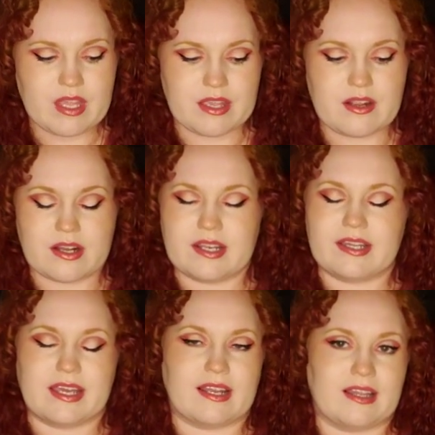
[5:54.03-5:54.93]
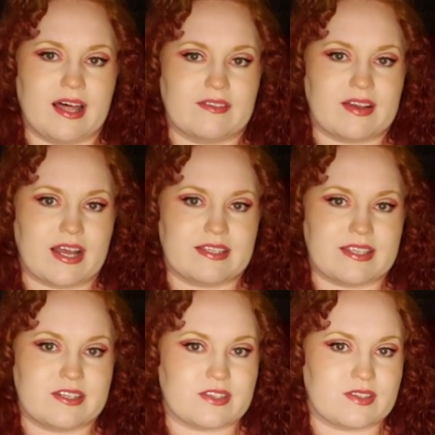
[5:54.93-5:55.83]
you're gonna get a lot of guys
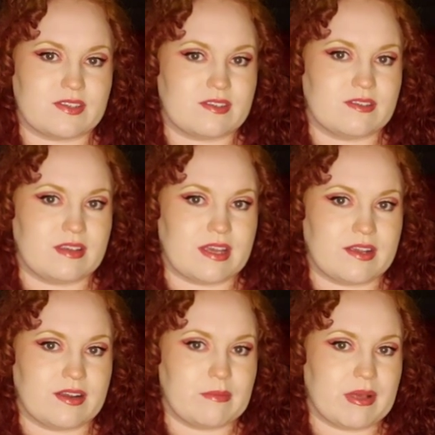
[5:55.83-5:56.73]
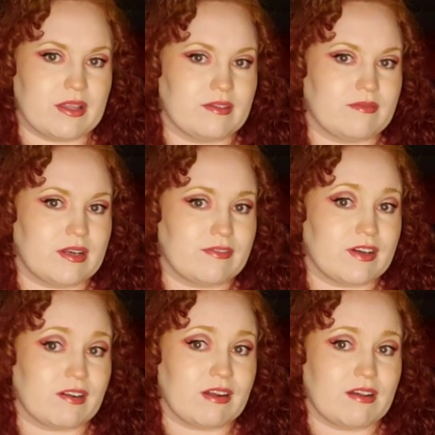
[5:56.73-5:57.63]
that just get your email and want to
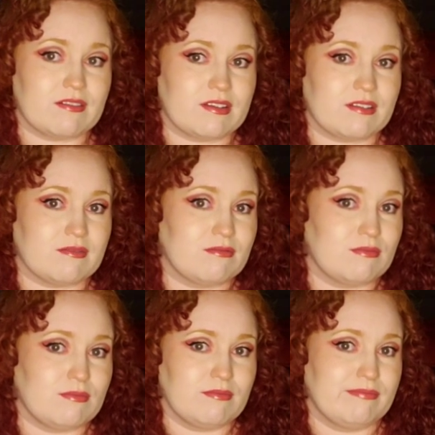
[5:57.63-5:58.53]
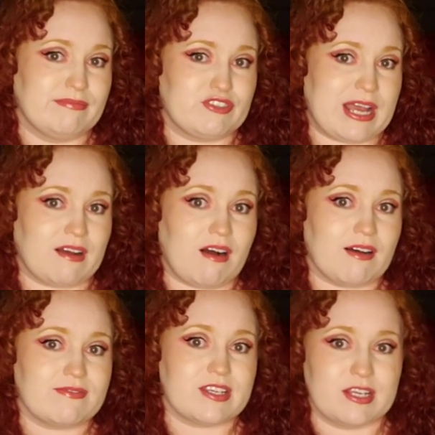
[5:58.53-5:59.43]
fuck around and jack
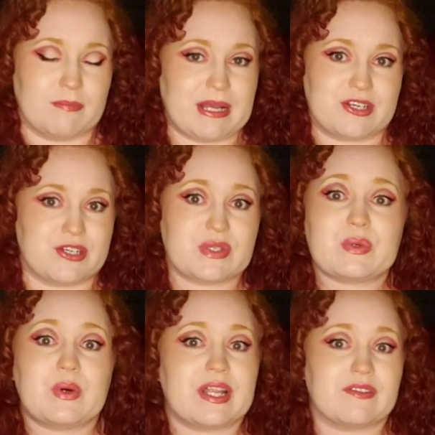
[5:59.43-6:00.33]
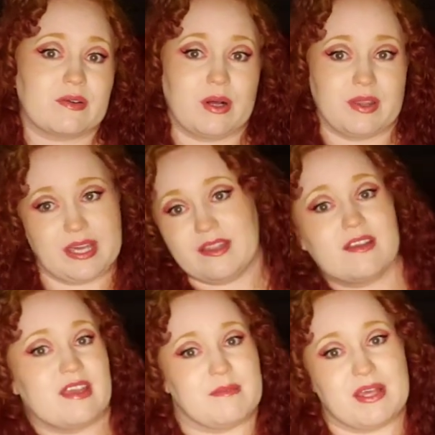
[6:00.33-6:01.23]
off to your pictures or whatever while they
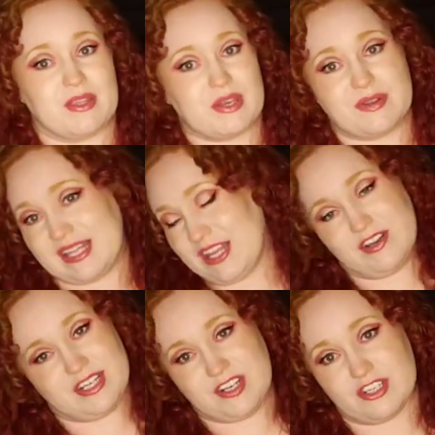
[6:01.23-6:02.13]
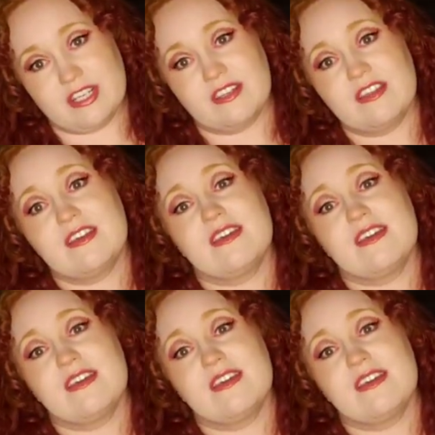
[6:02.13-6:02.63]
email you and get your attention.